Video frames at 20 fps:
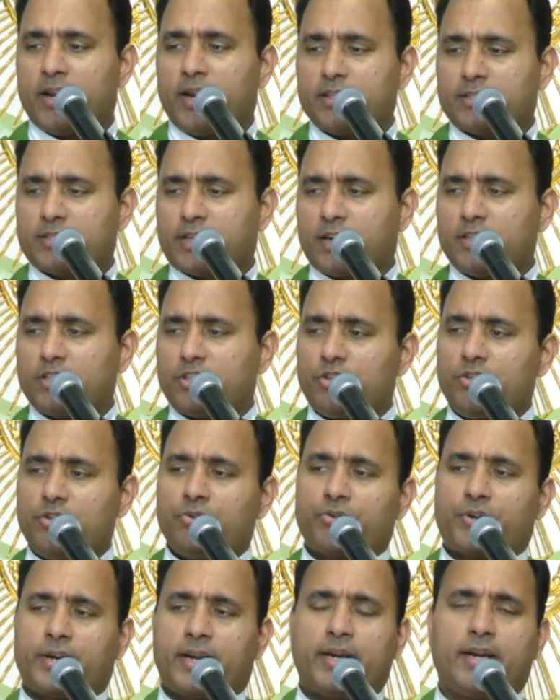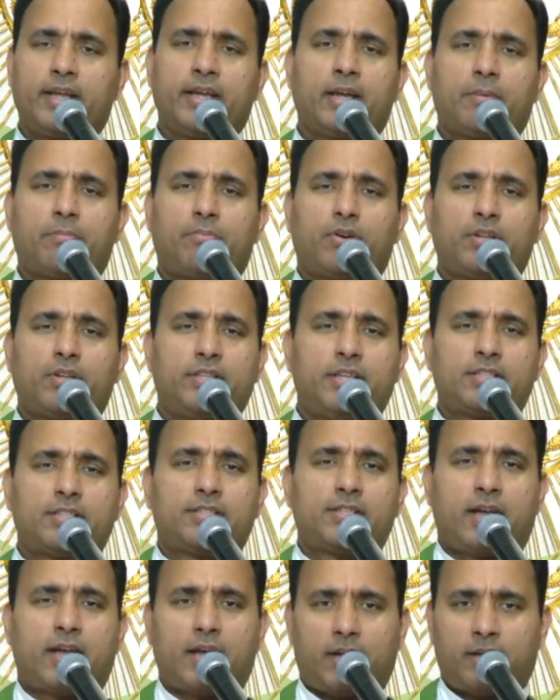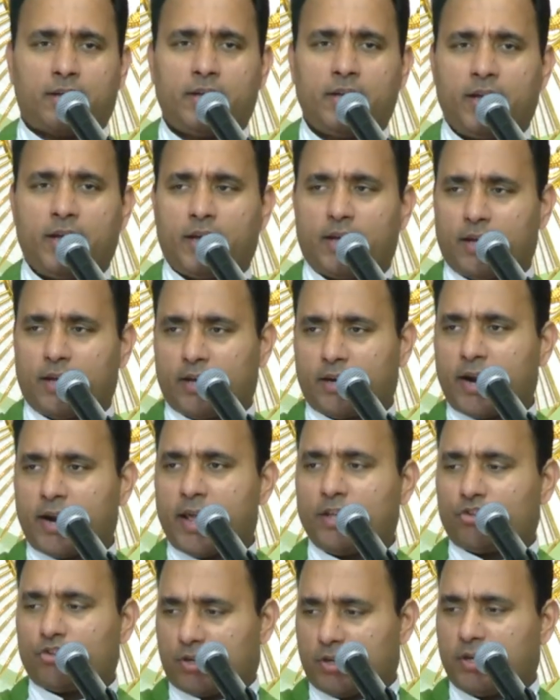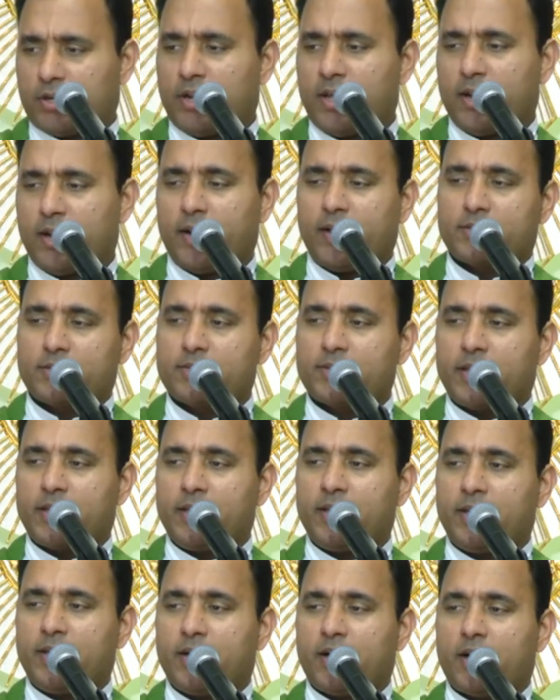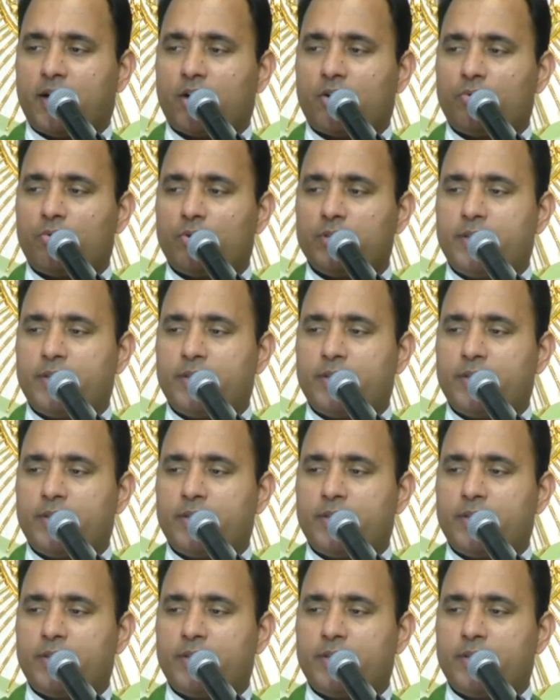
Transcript: Let's continue reading about this uh, uh, Rachel. Let's see uh,